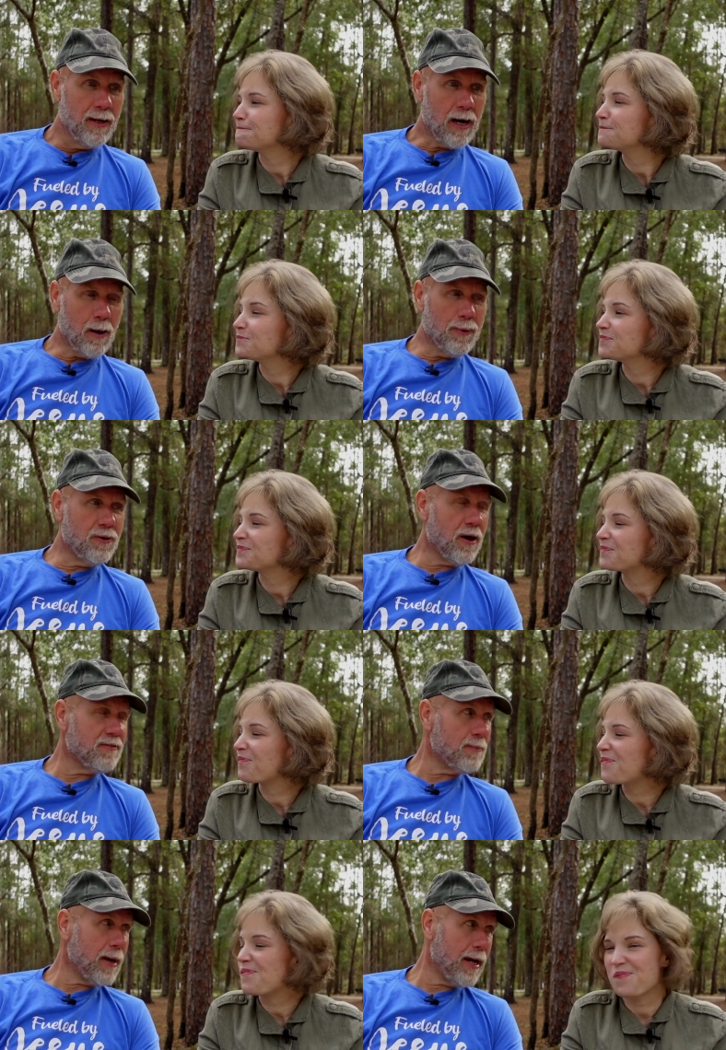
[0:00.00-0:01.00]
Speaker 1: Uh, we do have
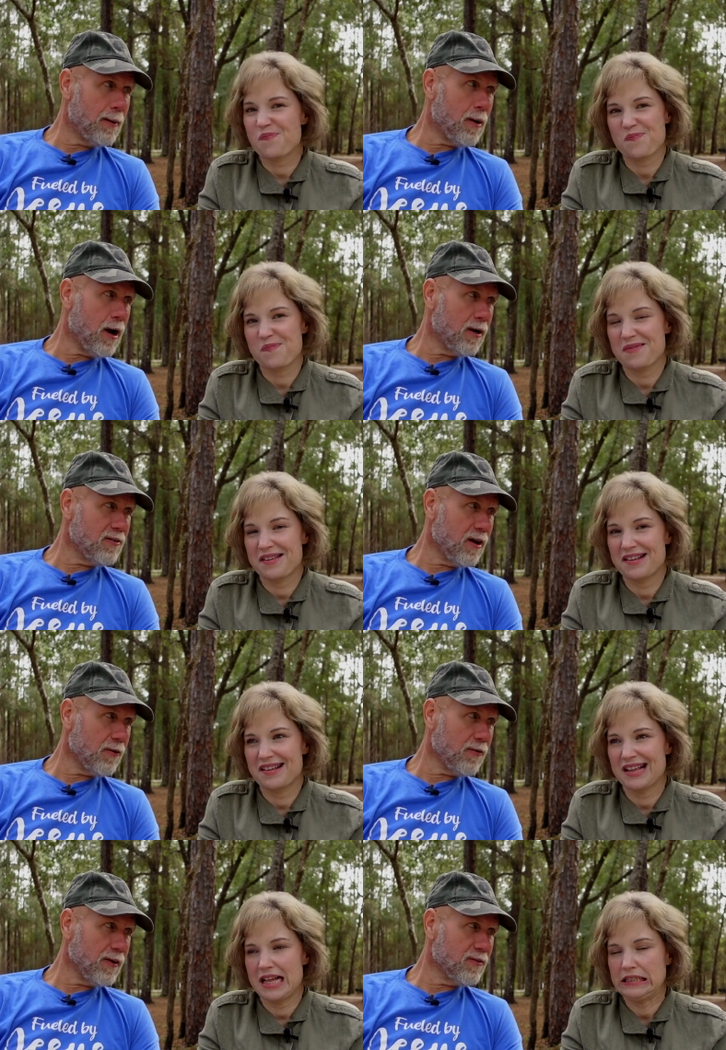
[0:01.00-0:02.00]
some ham hocks and other
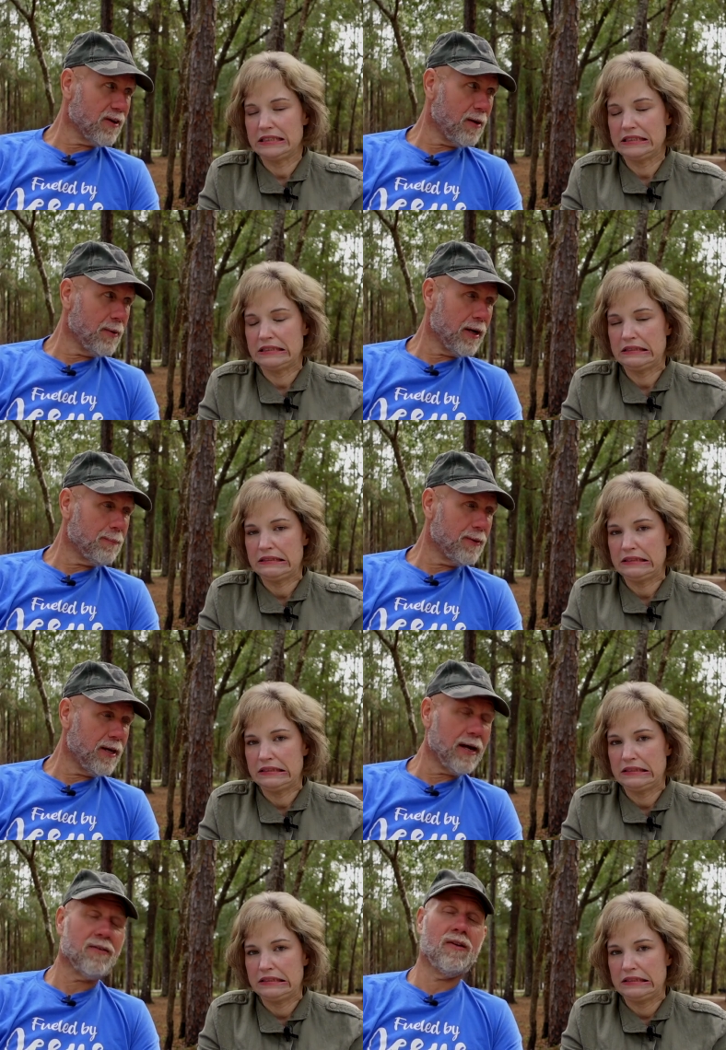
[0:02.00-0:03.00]
things coming up in the
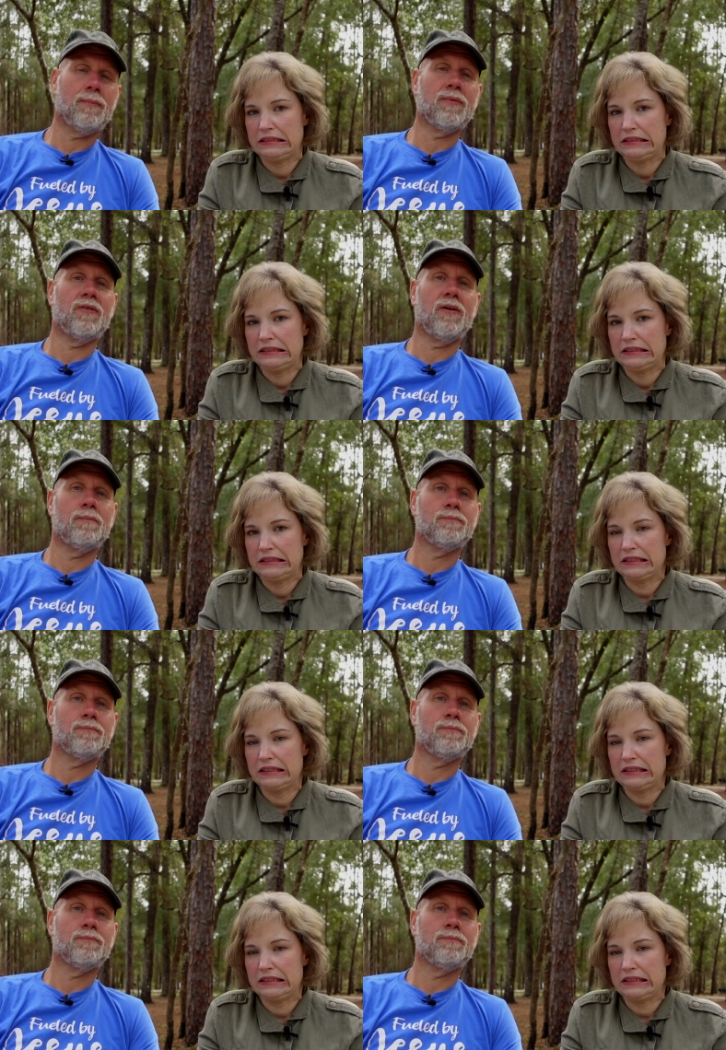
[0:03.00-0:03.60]
next episode.